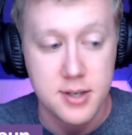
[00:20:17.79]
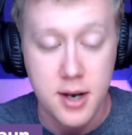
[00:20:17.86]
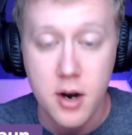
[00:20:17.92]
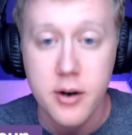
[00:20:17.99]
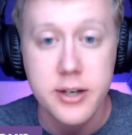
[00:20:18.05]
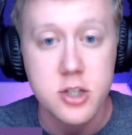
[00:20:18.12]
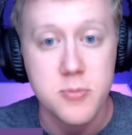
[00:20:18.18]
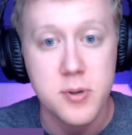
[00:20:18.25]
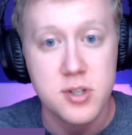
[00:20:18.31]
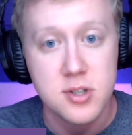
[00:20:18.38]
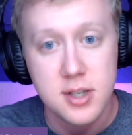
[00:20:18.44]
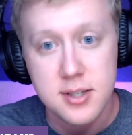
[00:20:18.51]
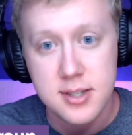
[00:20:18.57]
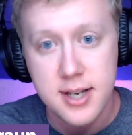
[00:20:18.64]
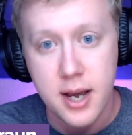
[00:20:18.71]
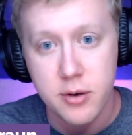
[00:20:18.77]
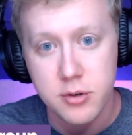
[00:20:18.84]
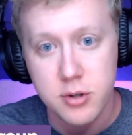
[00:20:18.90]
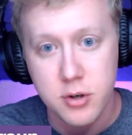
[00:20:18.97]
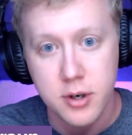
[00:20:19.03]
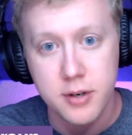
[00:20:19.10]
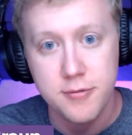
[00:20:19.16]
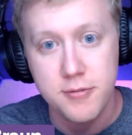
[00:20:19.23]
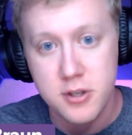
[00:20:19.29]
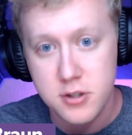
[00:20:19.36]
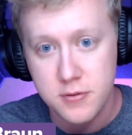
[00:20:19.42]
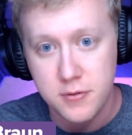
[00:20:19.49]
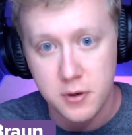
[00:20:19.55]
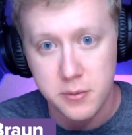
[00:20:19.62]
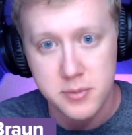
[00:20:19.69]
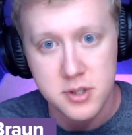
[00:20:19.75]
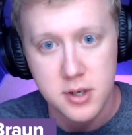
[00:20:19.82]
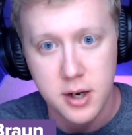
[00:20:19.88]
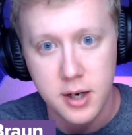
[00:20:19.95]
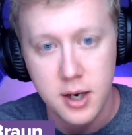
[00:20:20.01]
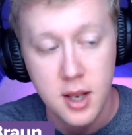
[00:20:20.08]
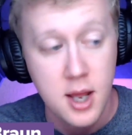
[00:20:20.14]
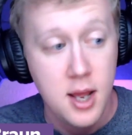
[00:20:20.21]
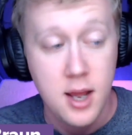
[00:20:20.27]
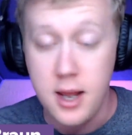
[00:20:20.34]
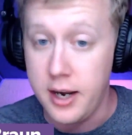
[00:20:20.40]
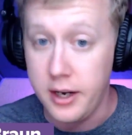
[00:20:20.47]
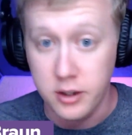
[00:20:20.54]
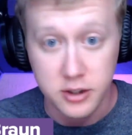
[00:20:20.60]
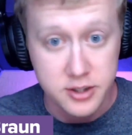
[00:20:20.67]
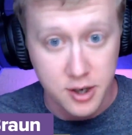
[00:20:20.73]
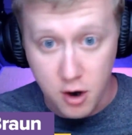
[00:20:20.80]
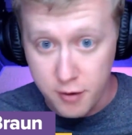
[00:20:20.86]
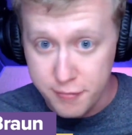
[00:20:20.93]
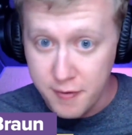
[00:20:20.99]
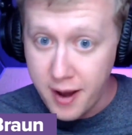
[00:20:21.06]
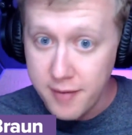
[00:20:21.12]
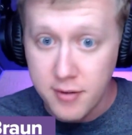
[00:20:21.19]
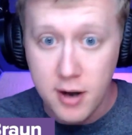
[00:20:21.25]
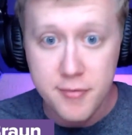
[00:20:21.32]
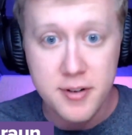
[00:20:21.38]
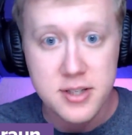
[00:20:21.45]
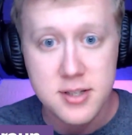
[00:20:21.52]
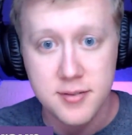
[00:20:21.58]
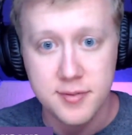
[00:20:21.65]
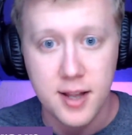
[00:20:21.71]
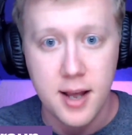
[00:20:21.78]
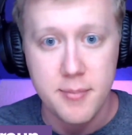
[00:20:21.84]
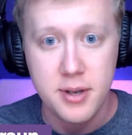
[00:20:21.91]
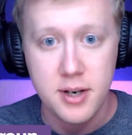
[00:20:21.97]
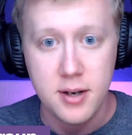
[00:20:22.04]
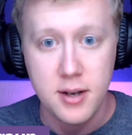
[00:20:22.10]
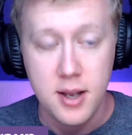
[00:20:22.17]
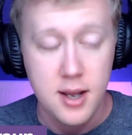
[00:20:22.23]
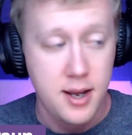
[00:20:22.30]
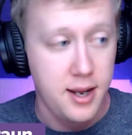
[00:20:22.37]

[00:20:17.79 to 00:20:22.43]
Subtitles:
Za'Darius Smith sits down during his film study and he looks at all five offensive linemen